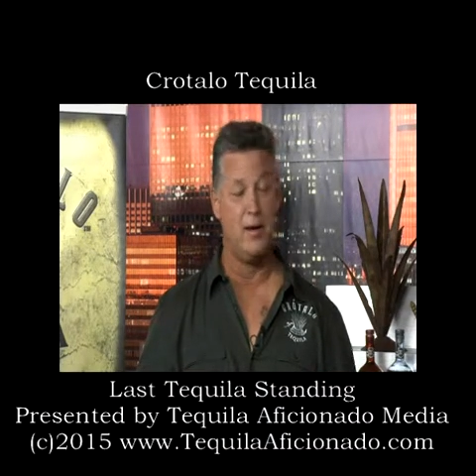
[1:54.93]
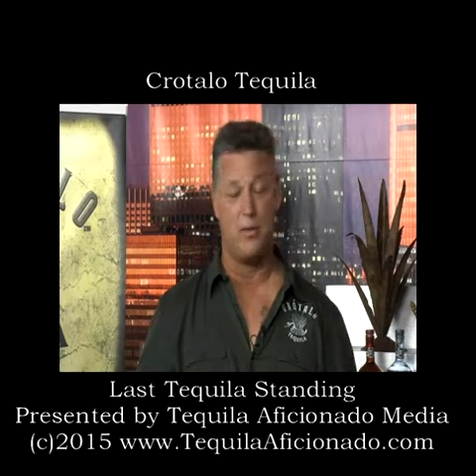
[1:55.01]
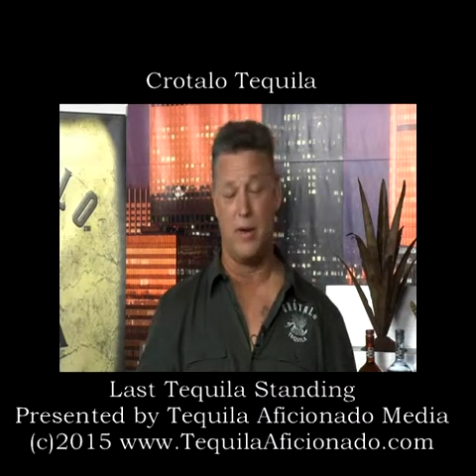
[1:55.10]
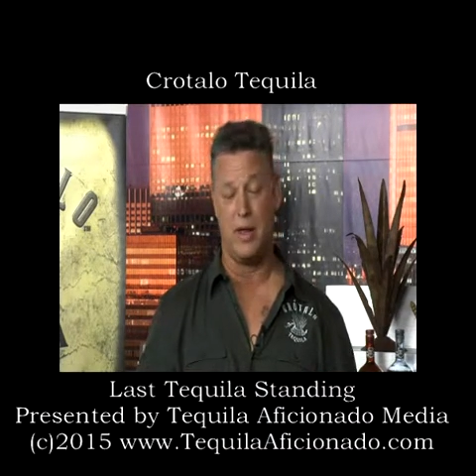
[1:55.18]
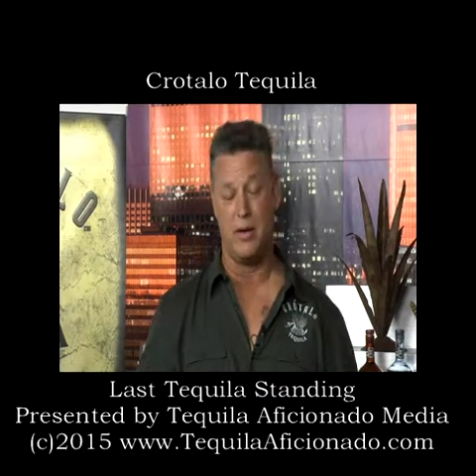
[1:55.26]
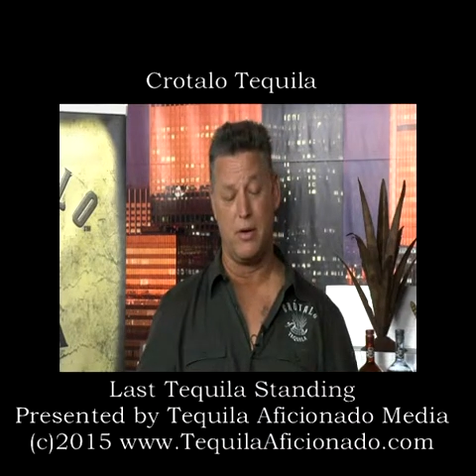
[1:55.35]

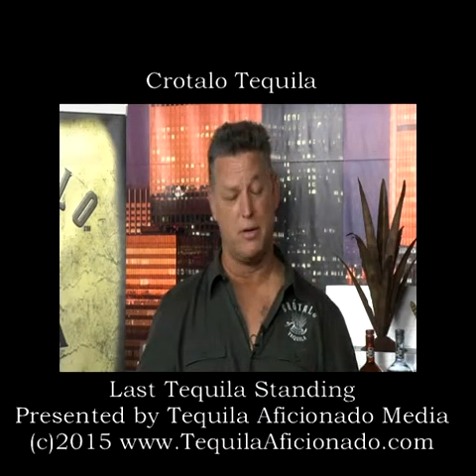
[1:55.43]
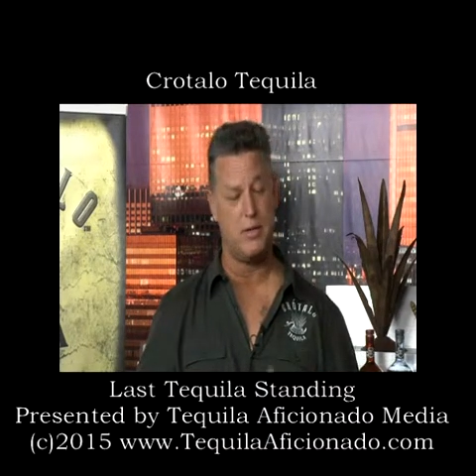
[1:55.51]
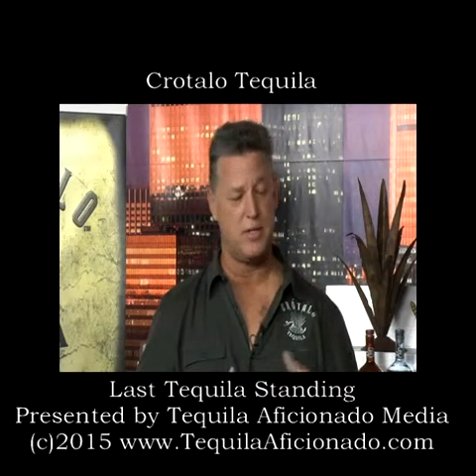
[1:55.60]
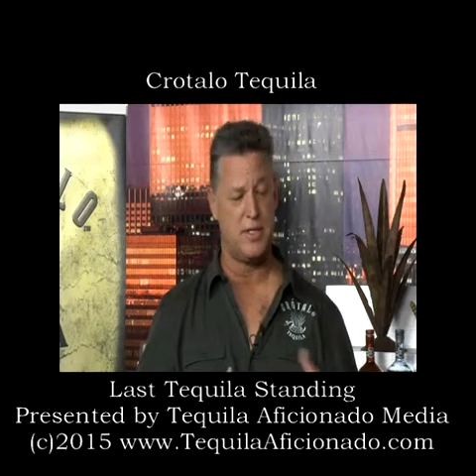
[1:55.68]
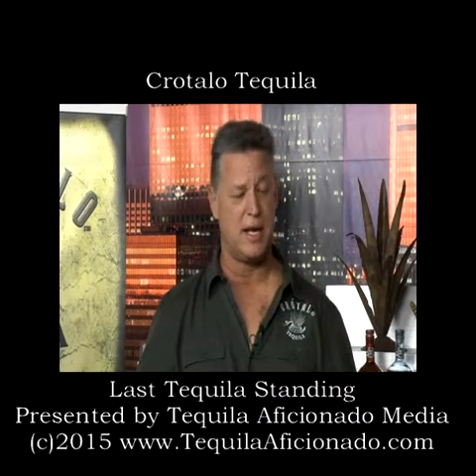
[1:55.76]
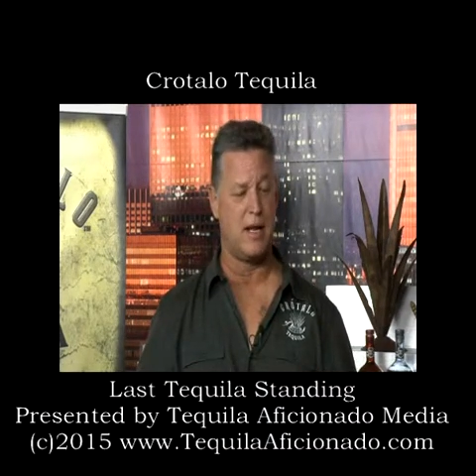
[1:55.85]
rather than go
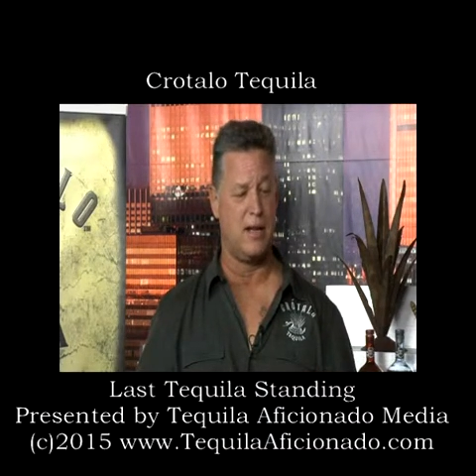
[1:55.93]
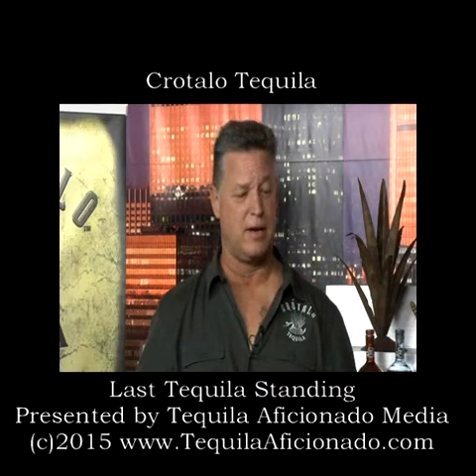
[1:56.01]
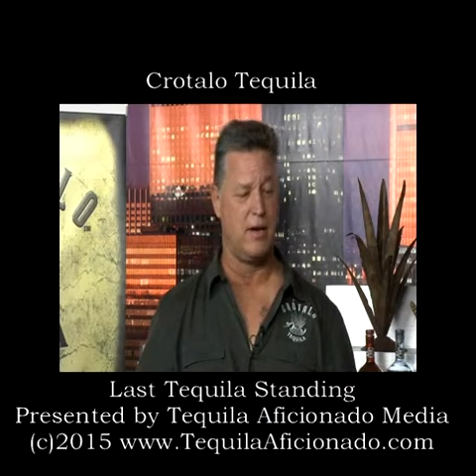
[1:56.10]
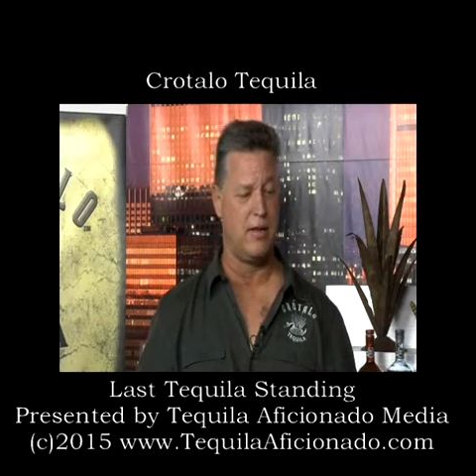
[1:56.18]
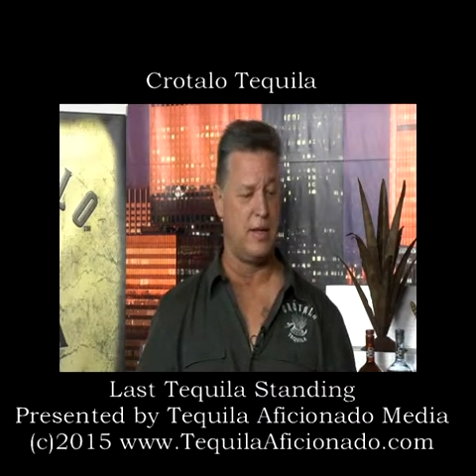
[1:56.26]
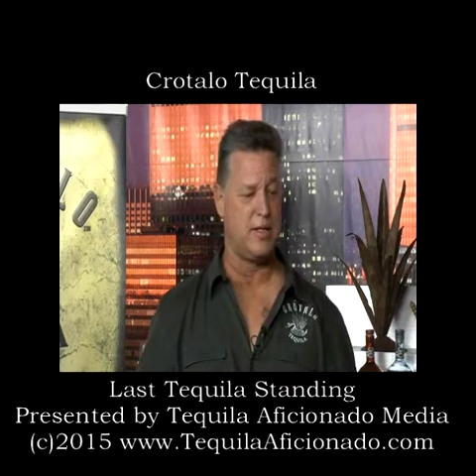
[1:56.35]
to a
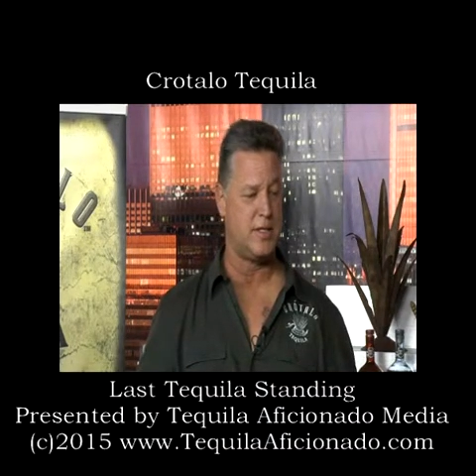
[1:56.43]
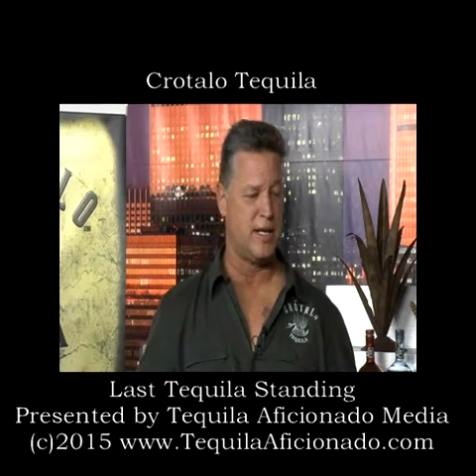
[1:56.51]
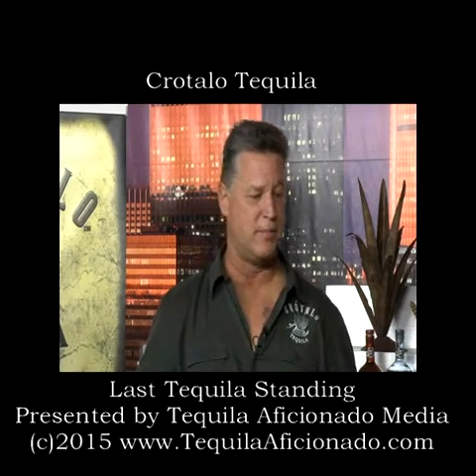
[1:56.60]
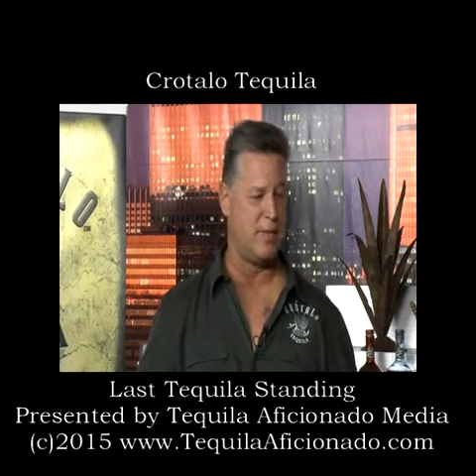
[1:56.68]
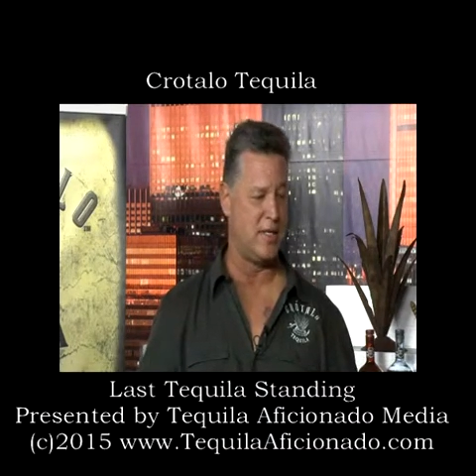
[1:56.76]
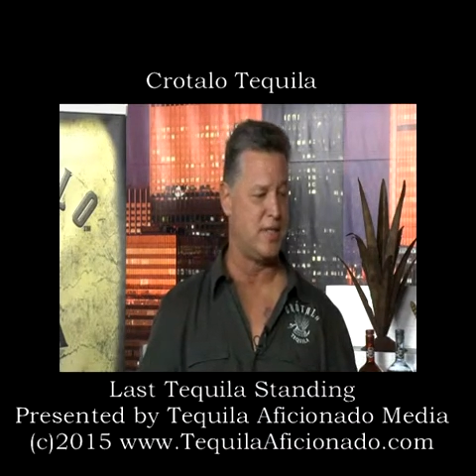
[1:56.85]
tequilera that
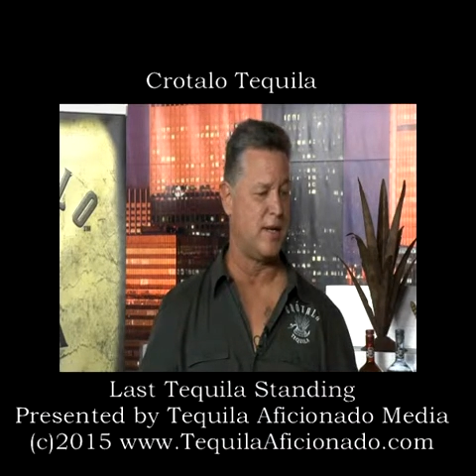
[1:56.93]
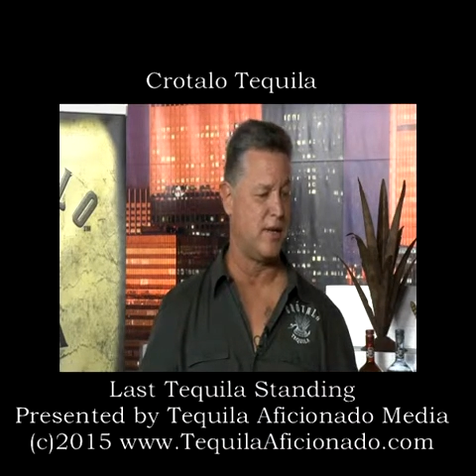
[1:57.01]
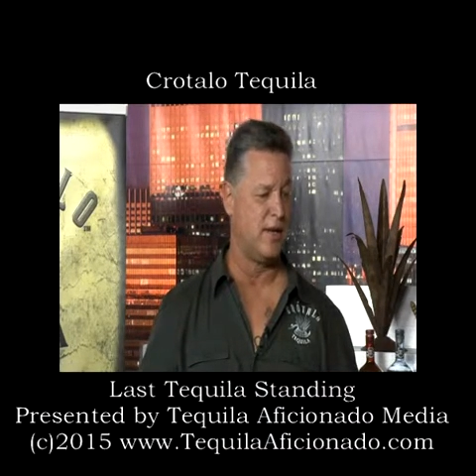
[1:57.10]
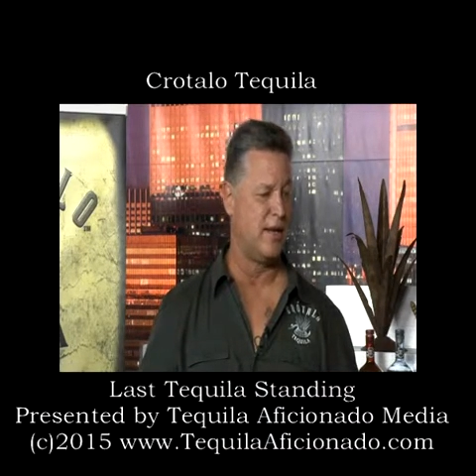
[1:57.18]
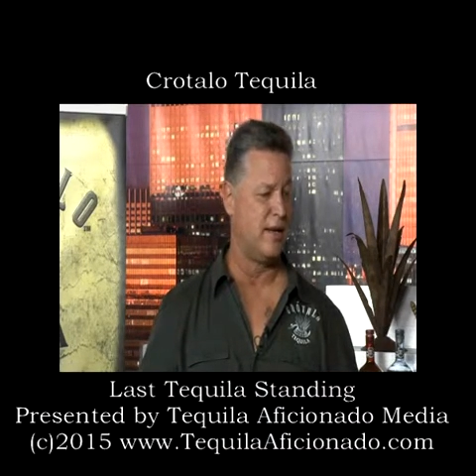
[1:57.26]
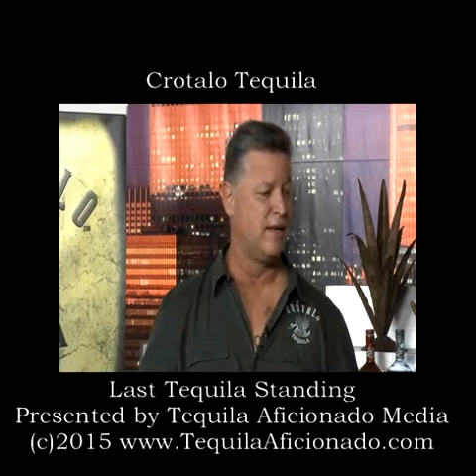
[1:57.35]
said
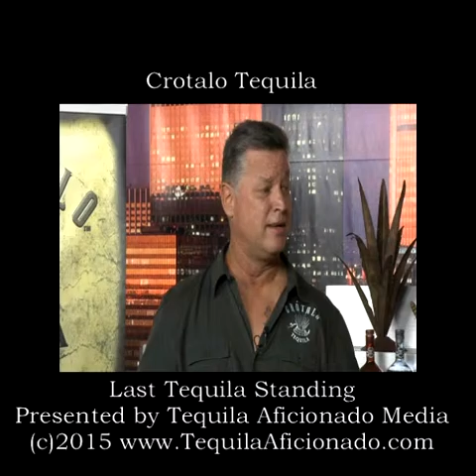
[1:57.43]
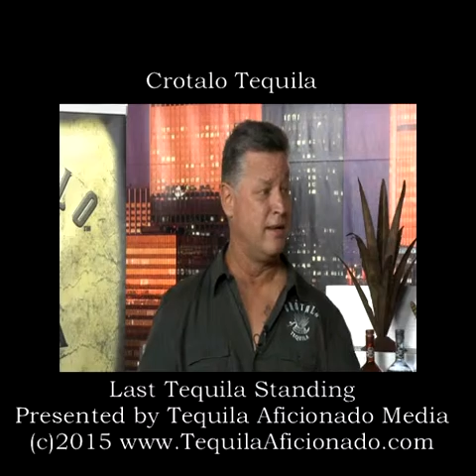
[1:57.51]
basically,